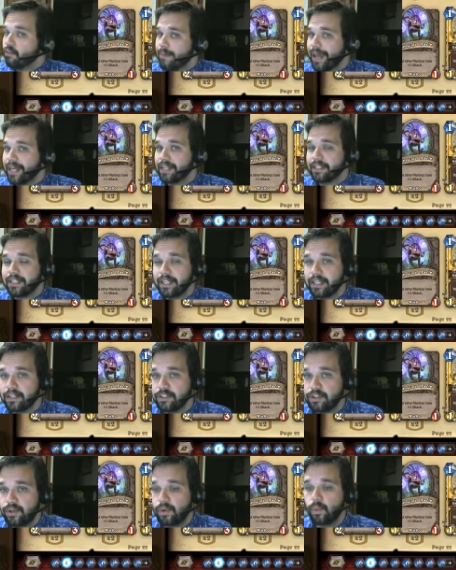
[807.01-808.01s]
mana to get a
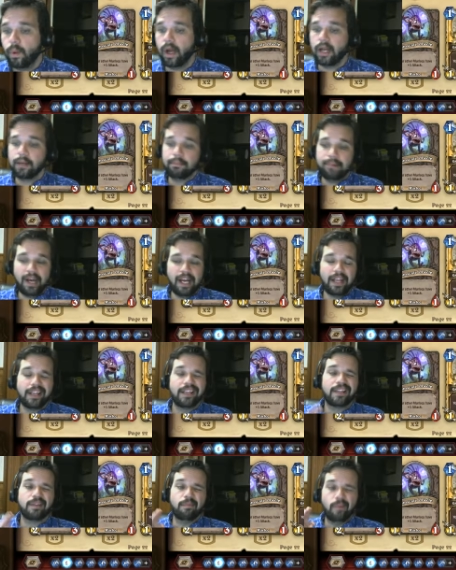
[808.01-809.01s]
2/1, but
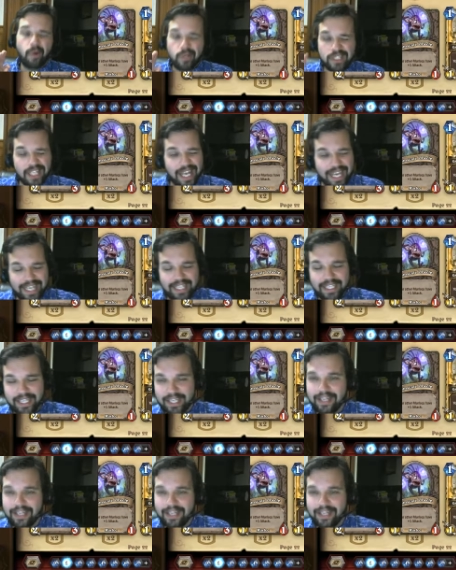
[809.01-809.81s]
the most likely